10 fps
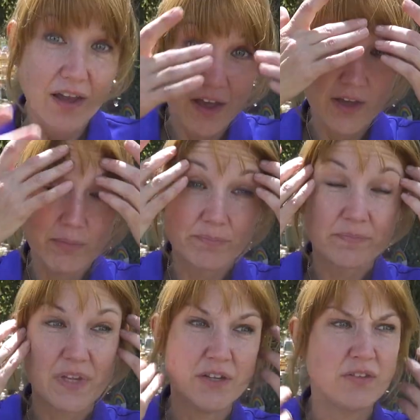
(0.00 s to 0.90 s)
Um,
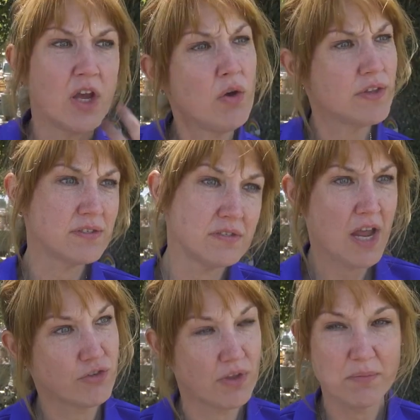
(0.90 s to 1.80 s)
and you think, oh, this is
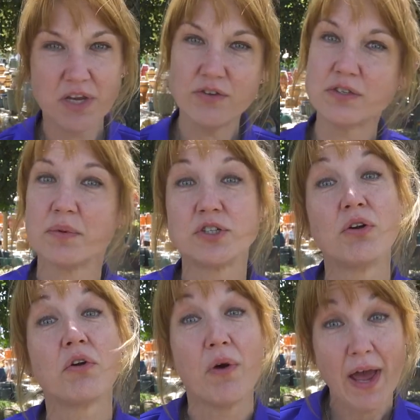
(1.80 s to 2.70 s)
natural, I'm gonna use it, but you
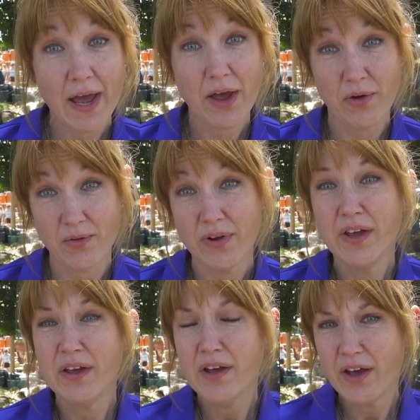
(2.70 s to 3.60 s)
don't know how,
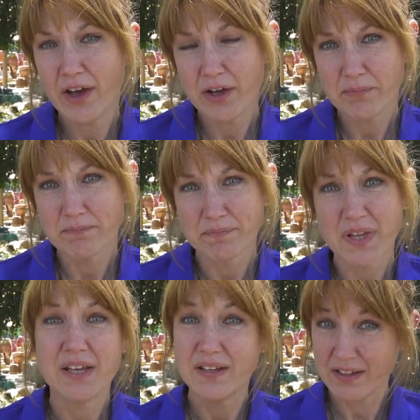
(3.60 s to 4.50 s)
um,
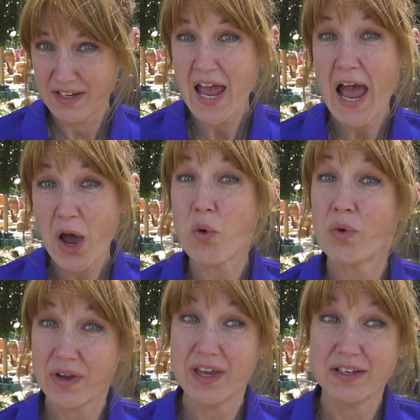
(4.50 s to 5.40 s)
it,
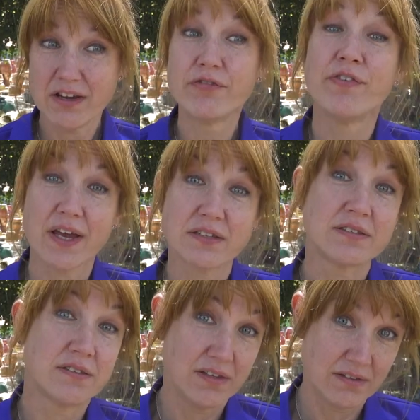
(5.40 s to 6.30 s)
how it
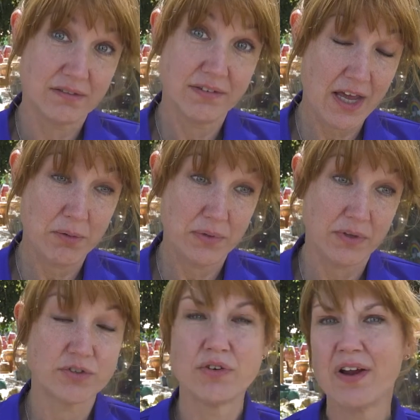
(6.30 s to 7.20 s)
affects the
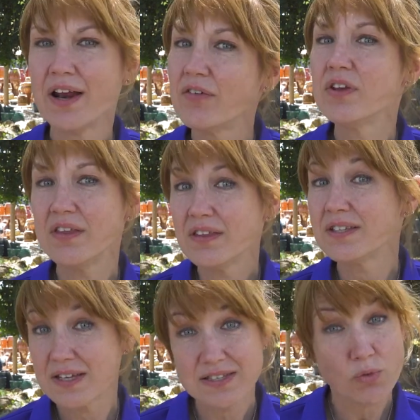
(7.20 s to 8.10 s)
caterpillar. So not everything
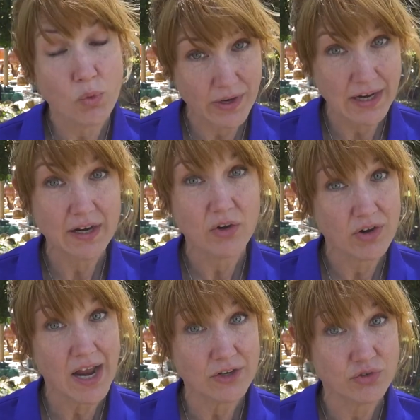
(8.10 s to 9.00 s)
that says organic or
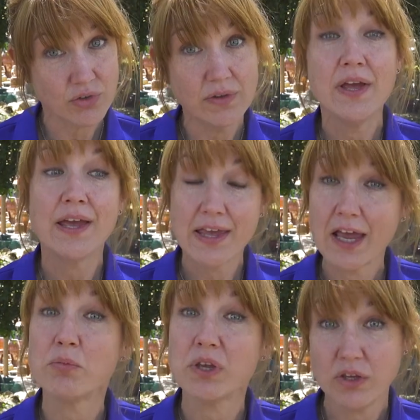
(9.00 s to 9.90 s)
natural
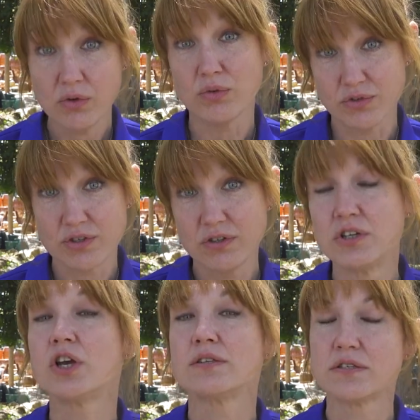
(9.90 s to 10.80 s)
can be used.
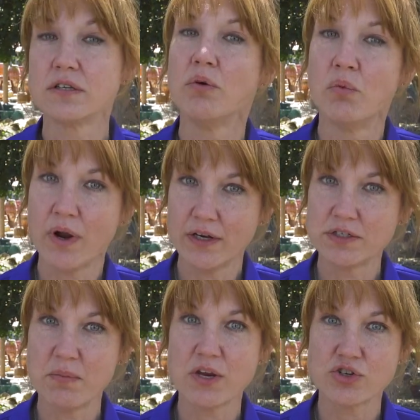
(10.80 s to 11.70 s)
Just wanted
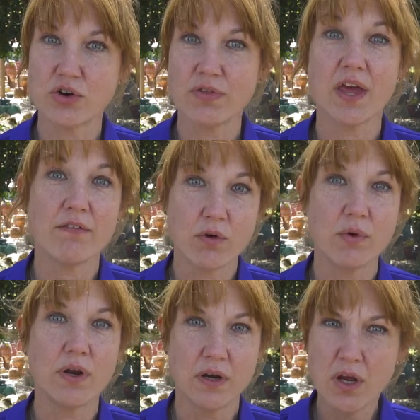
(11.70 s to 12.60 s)
to make sure that
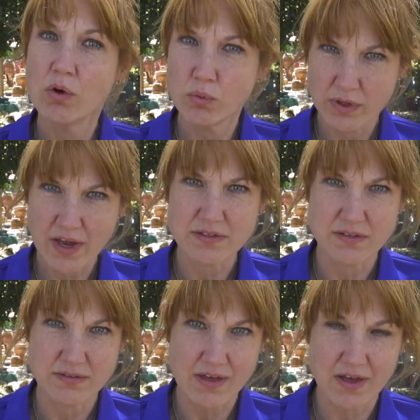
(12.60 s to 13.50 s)
everyone
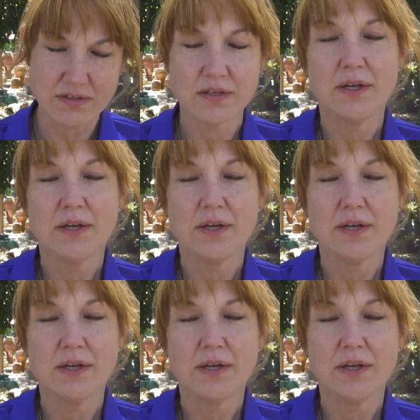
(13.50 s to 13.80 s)
realizes that.